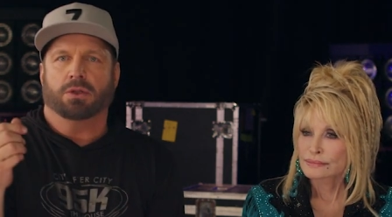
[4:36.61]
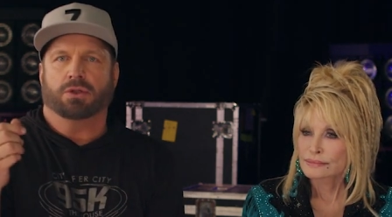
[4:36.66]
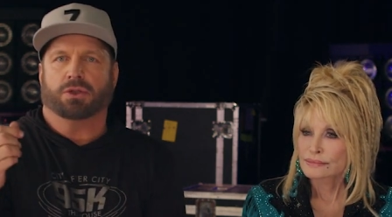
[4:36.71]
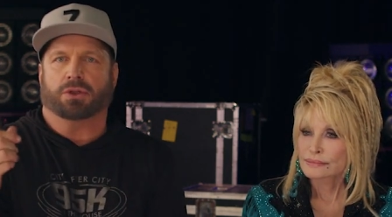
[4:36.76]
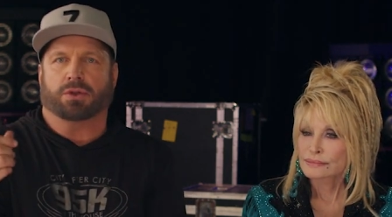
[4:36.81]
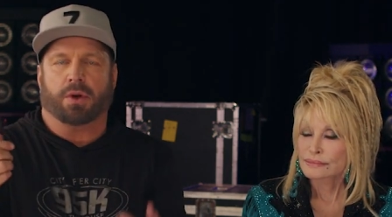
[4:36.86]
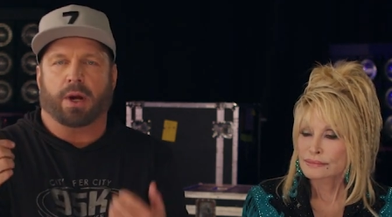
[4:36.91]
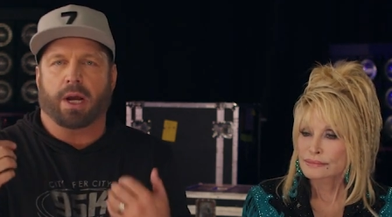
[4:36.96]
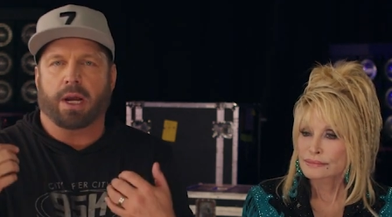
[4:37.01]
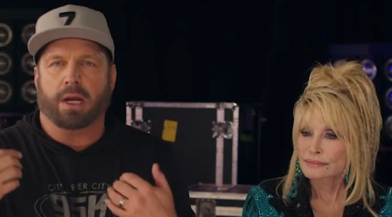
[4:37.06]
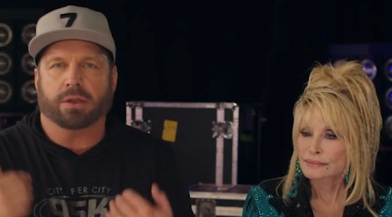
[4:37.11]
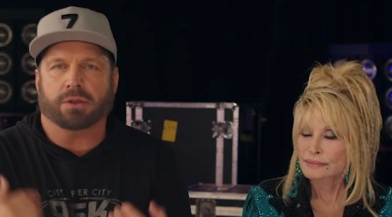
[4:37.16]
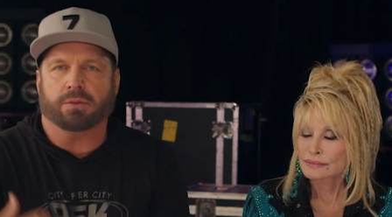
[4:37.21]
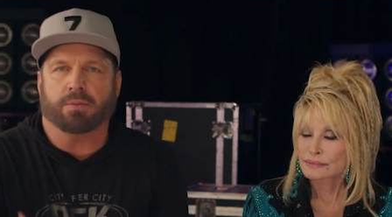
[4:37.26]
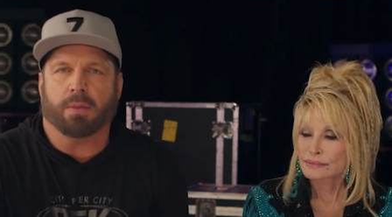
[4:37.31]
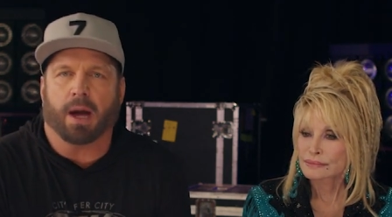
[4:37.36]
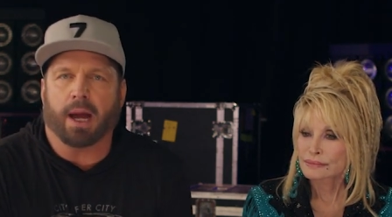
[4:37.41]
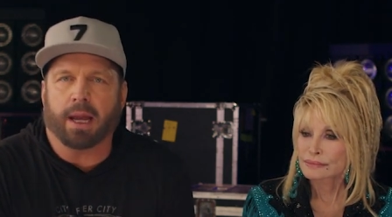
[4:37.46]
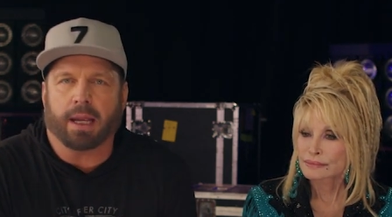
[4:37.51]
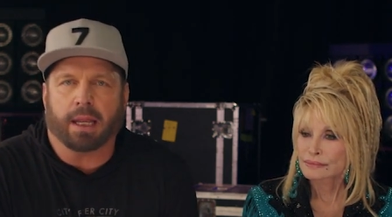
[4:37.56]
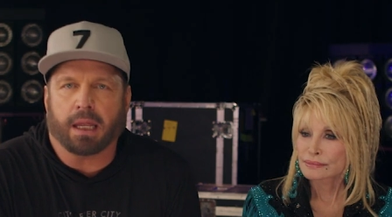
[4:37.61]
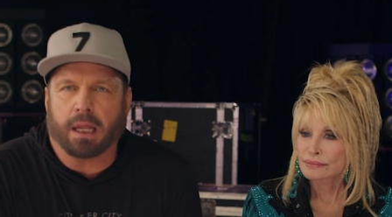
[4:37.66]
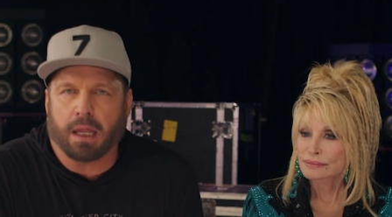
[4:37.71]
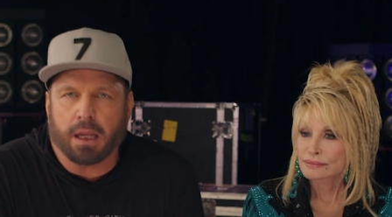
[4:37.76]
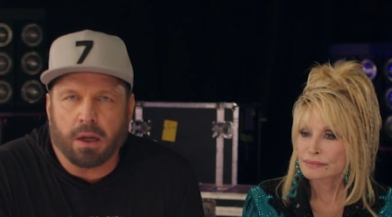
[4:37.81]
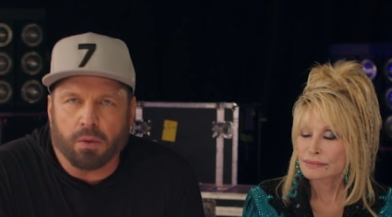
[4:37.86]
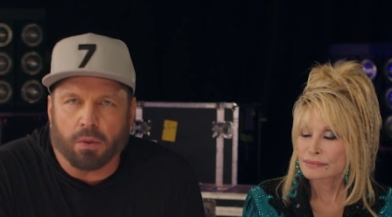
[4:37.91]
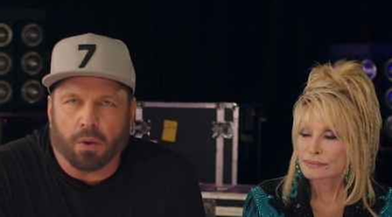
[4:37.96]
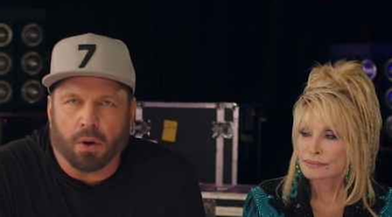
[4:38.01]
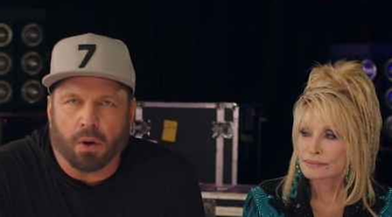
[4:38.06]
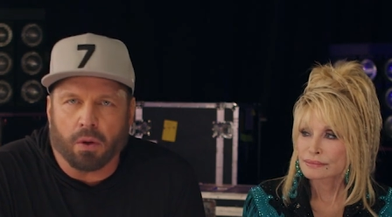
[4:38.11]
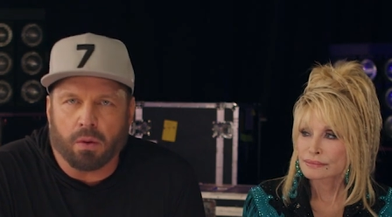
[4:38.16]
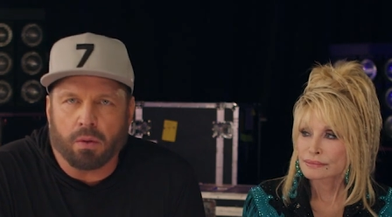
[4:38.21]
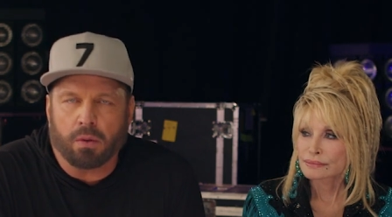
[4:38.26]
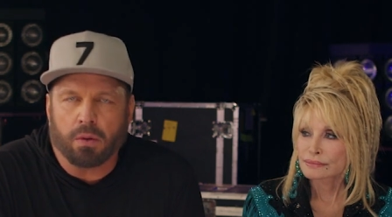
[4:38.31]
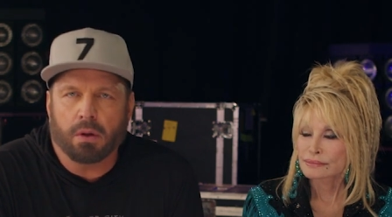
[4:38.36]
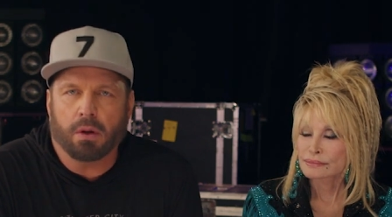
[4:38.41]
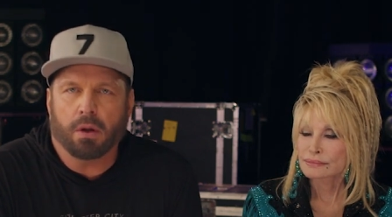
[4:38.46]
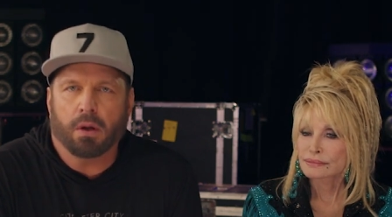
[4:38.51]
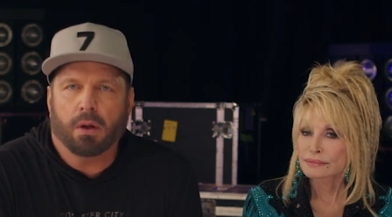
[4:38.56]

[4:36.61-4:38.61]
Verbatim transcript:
Speaker 1: Strait is my hero.